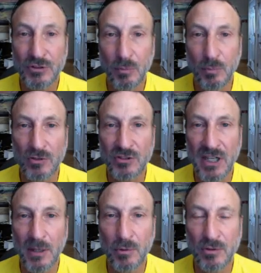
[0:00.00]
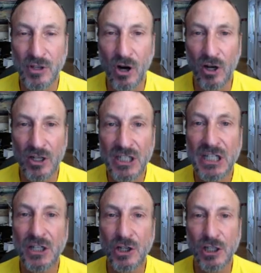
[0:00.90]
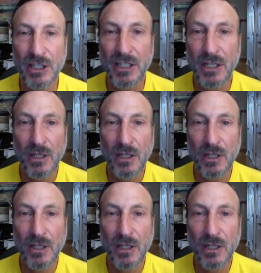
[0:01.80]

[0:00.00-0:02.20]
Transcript: both samples are nearly